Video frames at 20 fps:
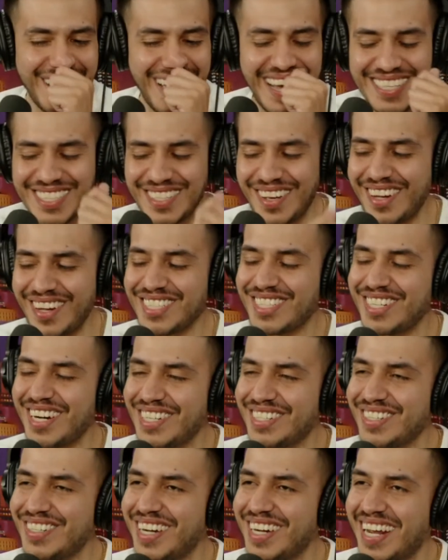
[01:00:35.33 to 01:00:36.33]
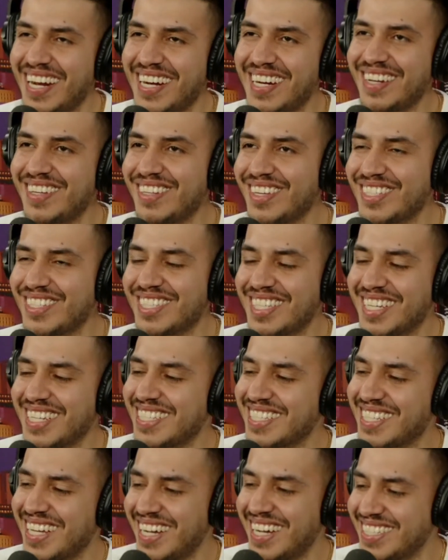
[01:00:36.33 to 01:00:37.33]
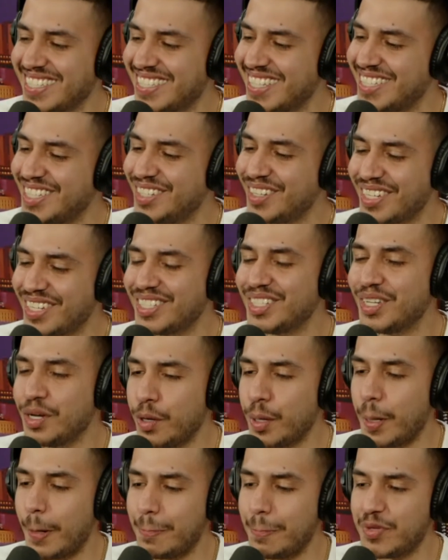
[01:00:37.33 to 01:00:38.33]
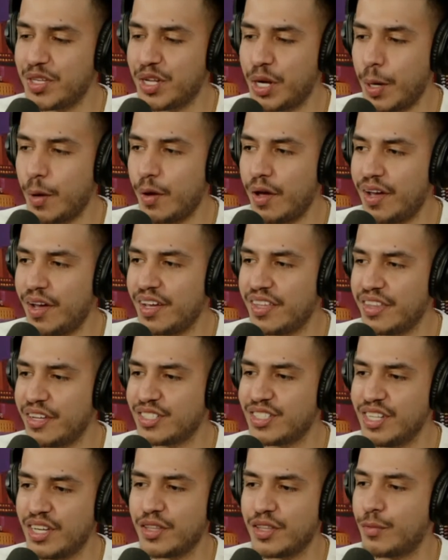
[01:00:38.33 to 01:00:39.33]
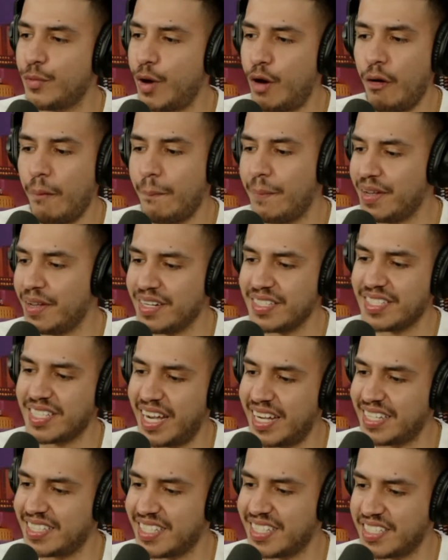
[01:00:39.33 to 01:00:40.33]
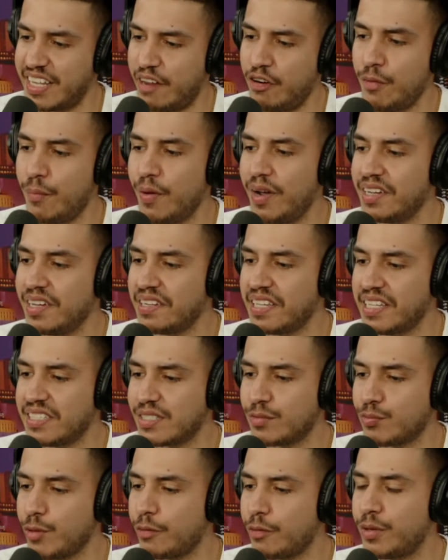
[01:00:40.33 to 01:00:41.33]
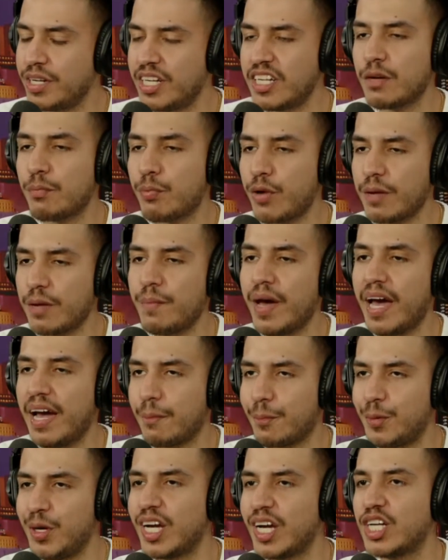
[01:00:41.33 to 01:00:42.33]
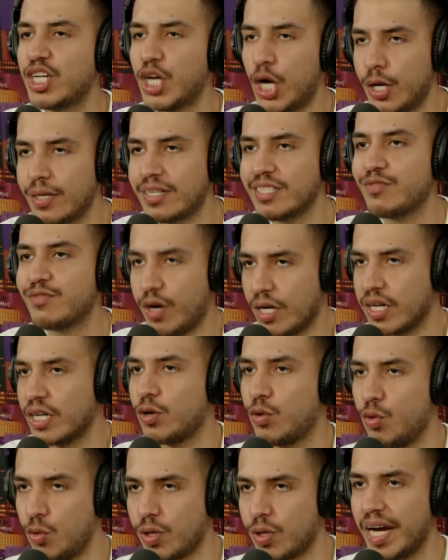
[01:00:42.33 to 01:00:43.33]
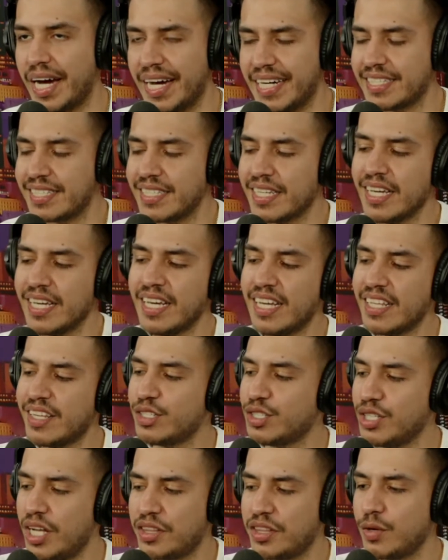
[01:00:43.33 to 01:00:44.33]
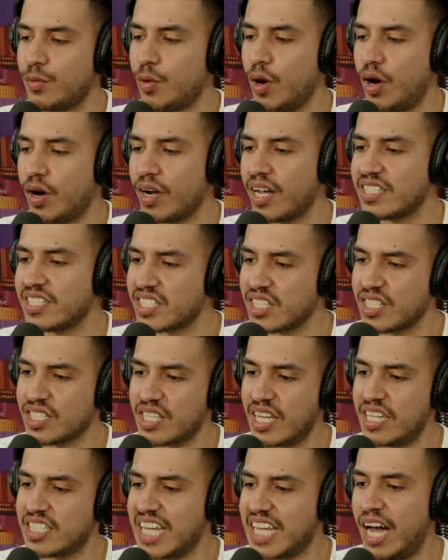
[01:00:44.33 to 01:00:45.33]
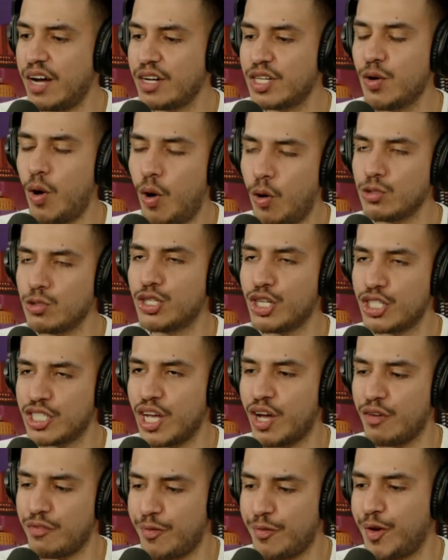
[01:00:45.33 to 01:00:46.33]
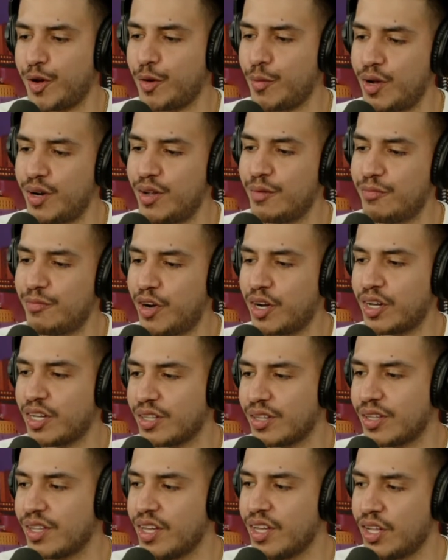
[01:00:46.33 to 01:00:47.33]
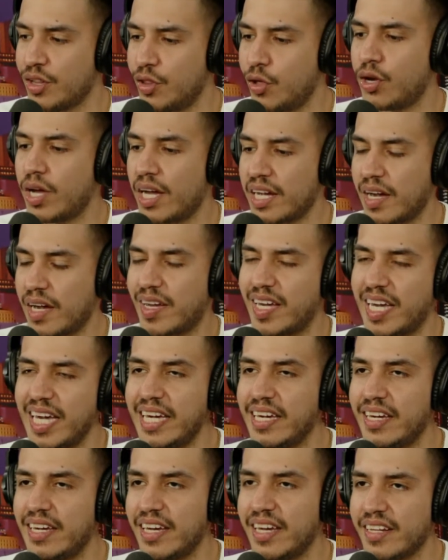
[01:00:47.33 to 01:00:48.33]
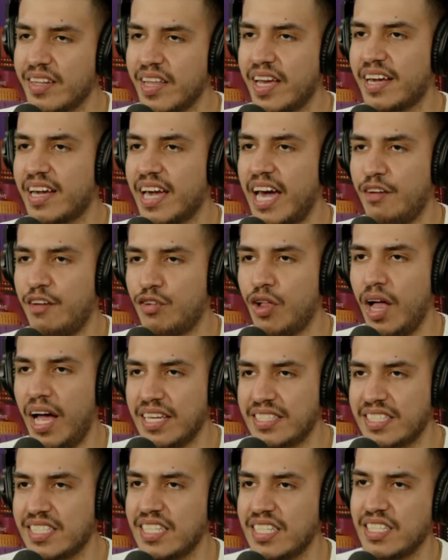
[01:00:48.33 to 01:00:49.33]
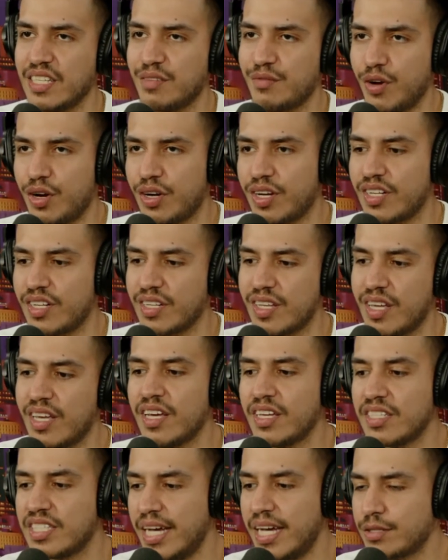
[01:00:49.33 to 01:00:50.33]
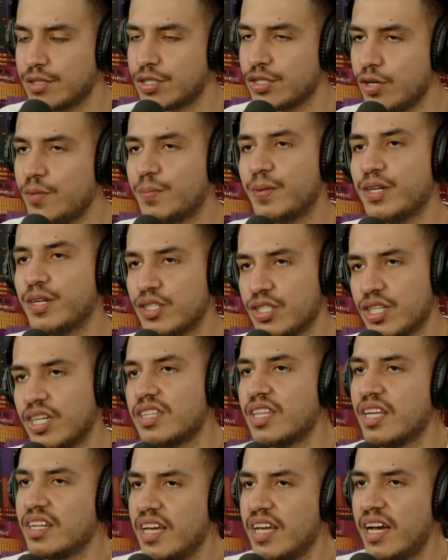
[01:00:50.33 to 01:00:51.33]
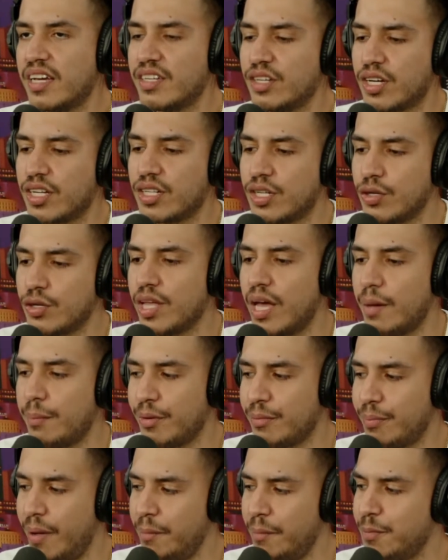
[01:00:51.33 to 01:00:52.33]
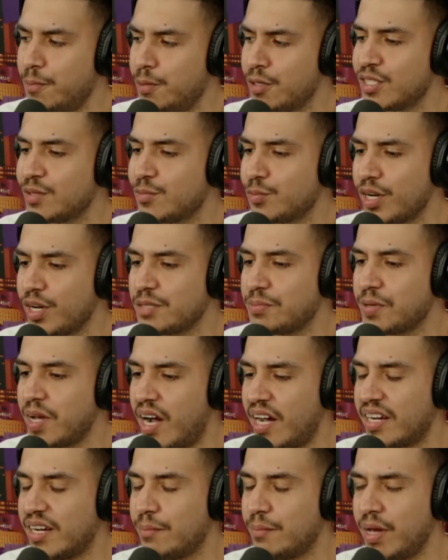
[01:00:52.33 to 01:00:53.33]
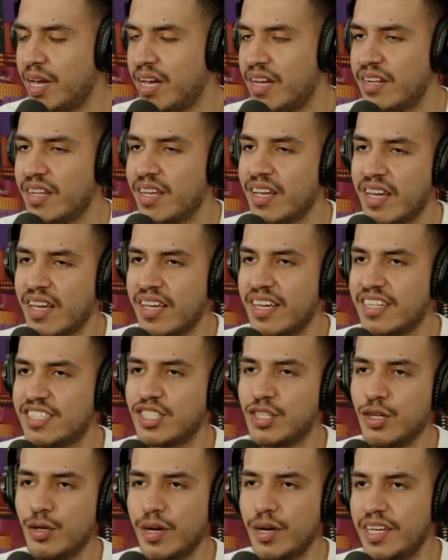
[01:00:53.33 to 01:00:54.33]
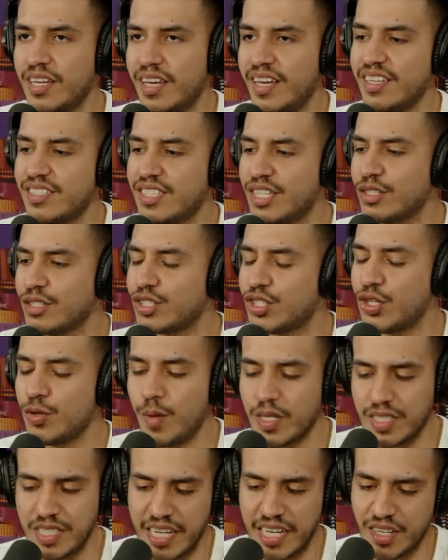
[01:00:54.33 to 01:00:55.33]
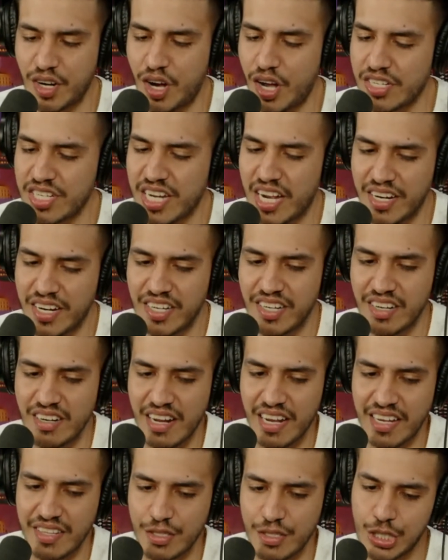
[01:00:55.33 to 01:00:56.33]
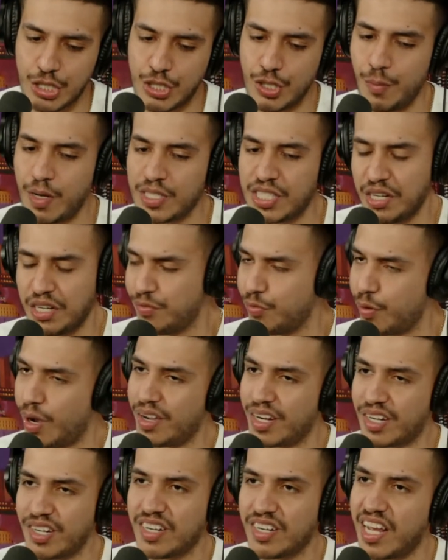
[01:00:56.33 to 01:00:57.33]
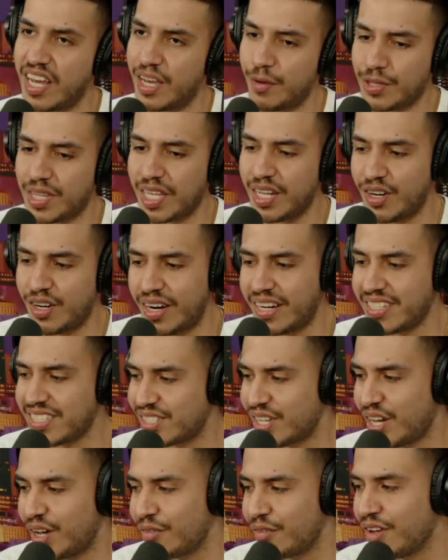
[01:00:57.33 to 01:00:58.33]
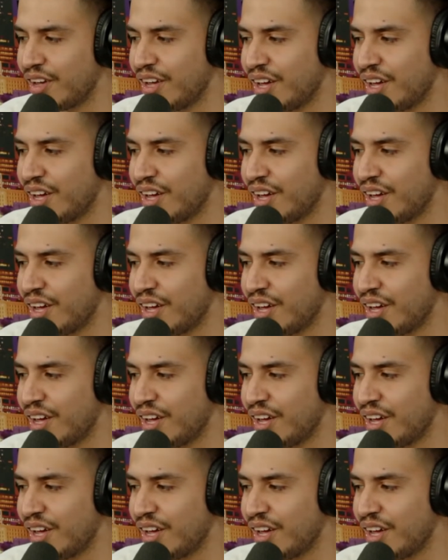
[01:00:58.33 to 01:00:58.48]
As long as you're not doing any of those things, guys, then you can do it. There's nothing wrong with being a scientist. Everybody needs, we need to bring back being a nerd is fucking cool, guys. There's nothing wrong. It's just, it's how you hold yourself. If you want to fucking look like a geek and like have glasses and fucking sound stupid and shit, then yeah, you could do that. But put some riz behind it, man. There's too much technology out here today. There's too much info out here today with the internet and stuff